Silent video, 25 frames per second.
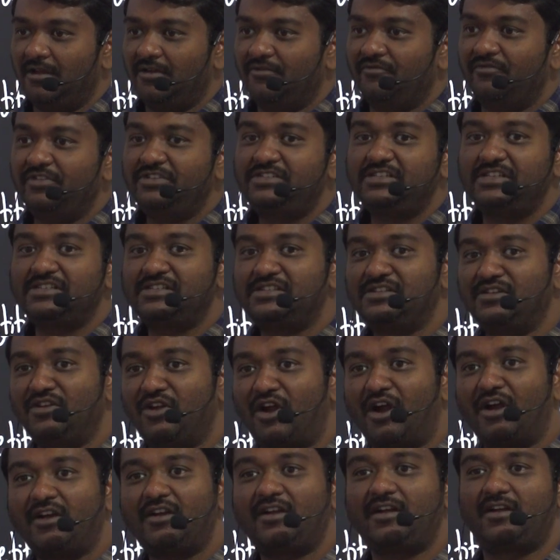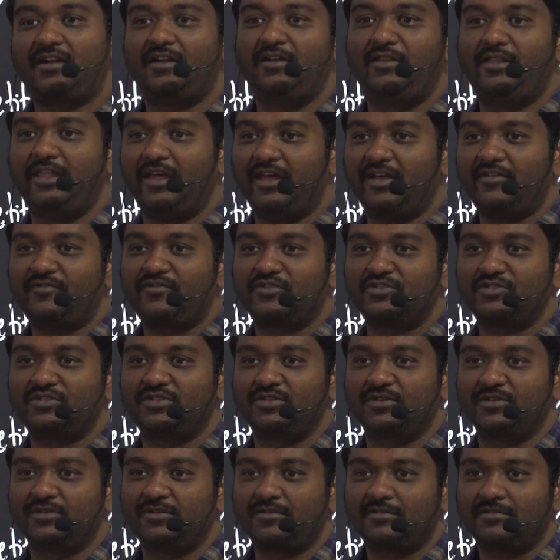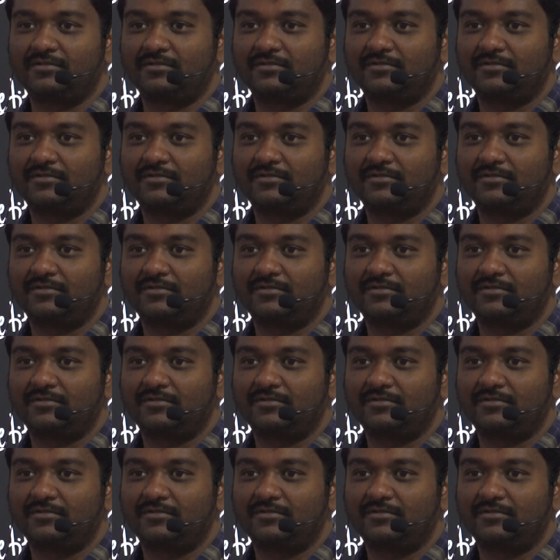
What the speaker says: Which is not there for sure?